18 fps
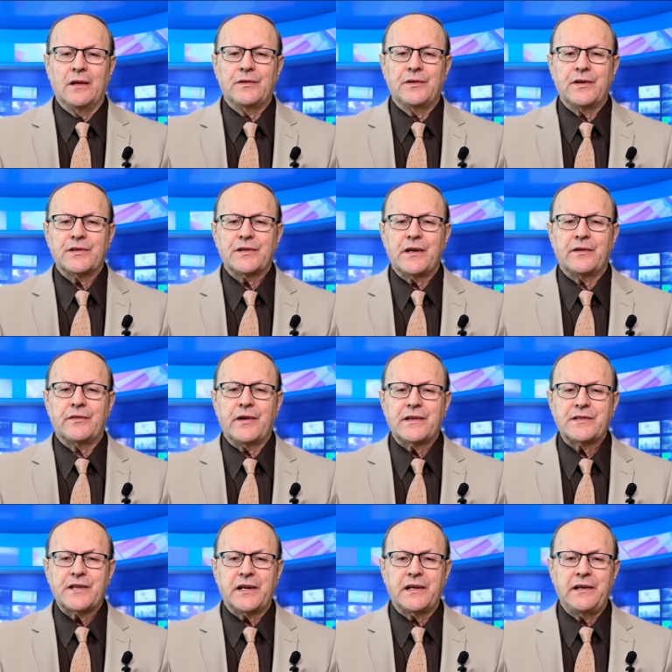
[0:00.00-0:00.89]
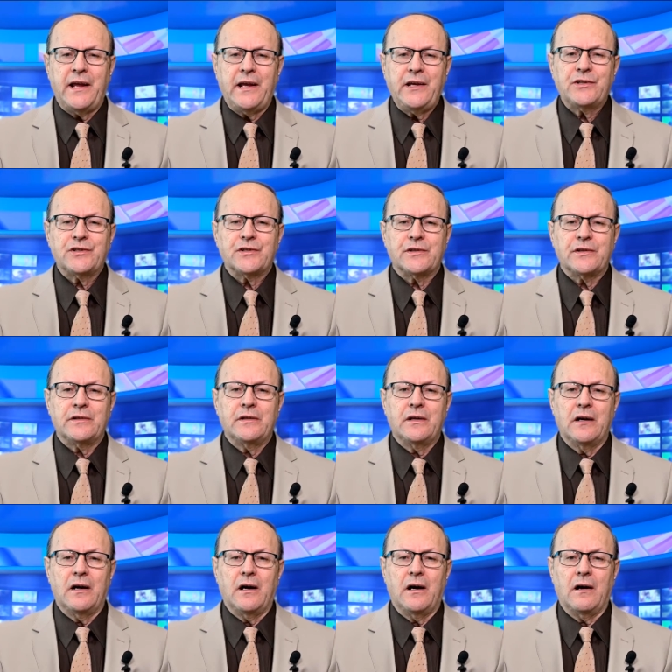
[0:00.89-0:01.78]
The resignation
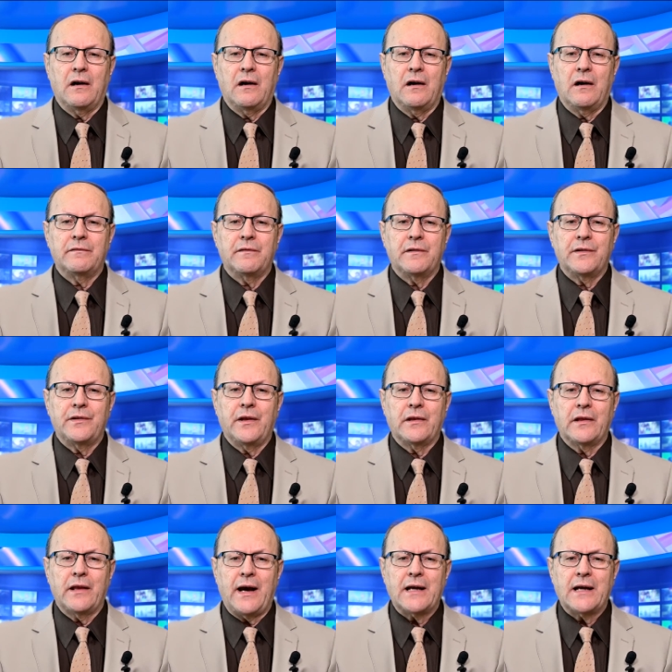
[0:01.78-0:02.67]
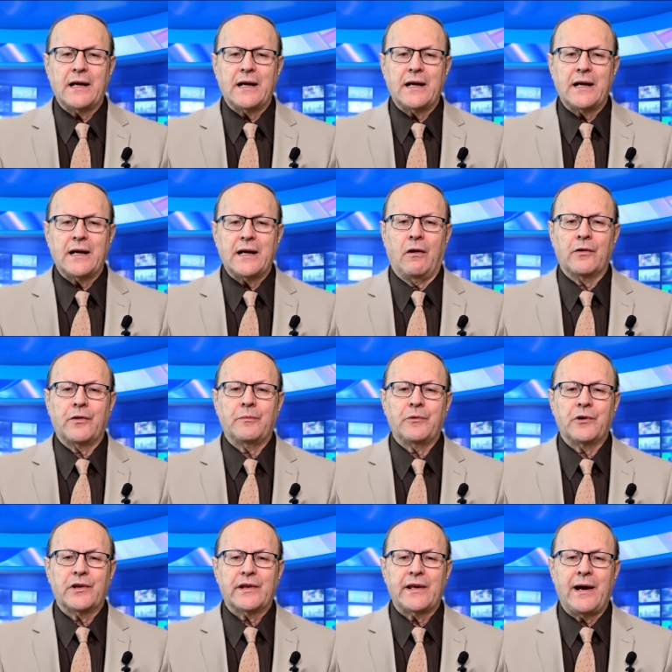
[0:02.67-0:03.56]
of the last
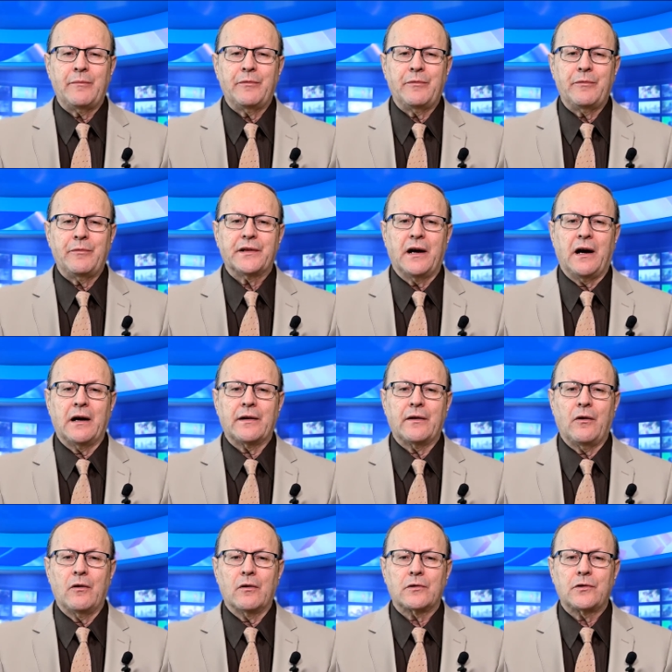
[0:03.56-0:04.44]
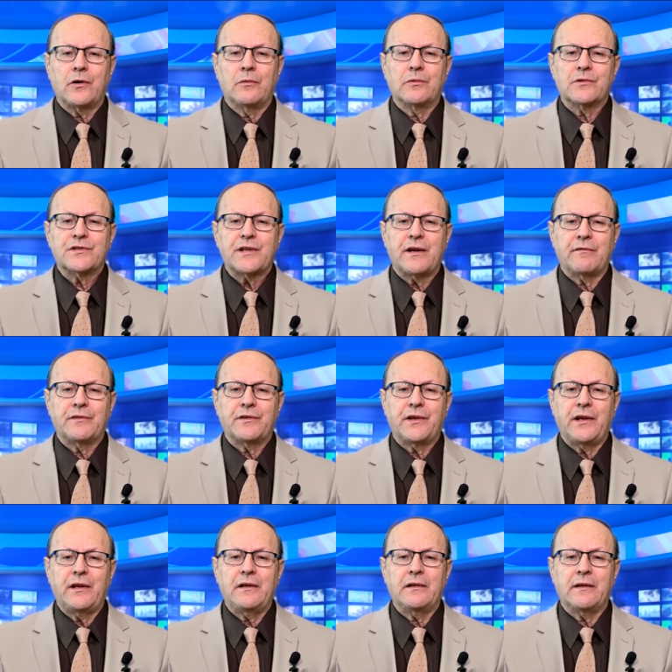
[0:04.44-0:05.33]
Ottoman cabinet on October
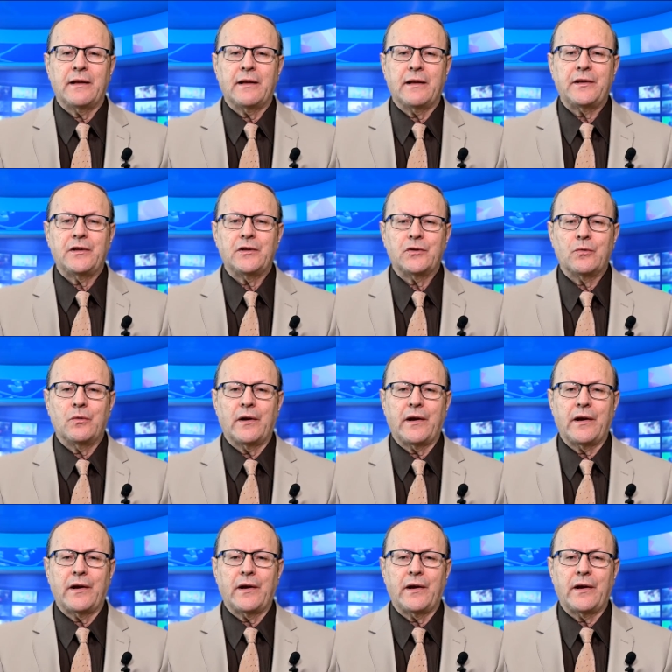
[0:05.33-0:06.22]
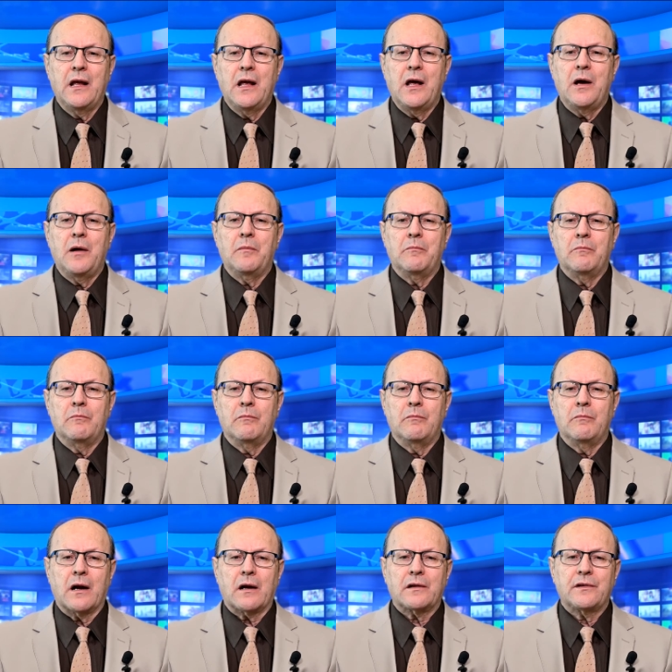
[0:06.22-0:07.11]
seventeenth, nineteen twenty,
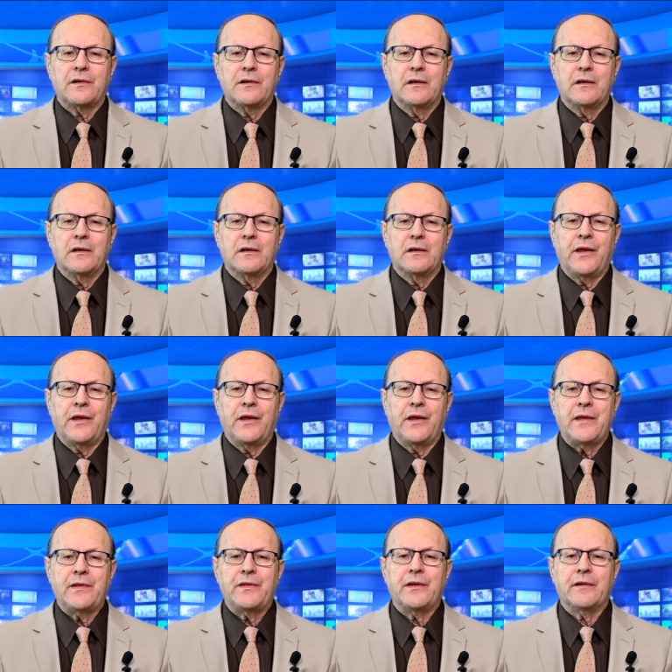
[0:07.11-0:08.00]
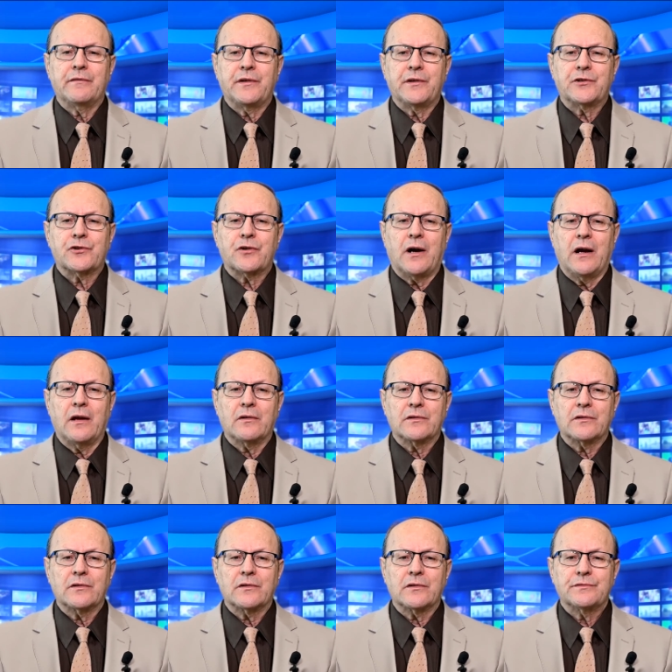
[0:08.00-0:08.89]
marked the end of the
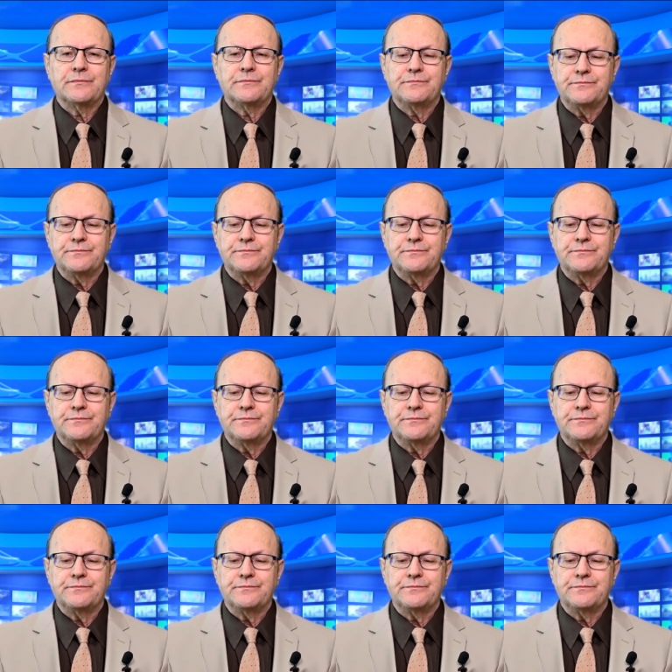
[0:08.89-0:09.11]
trials.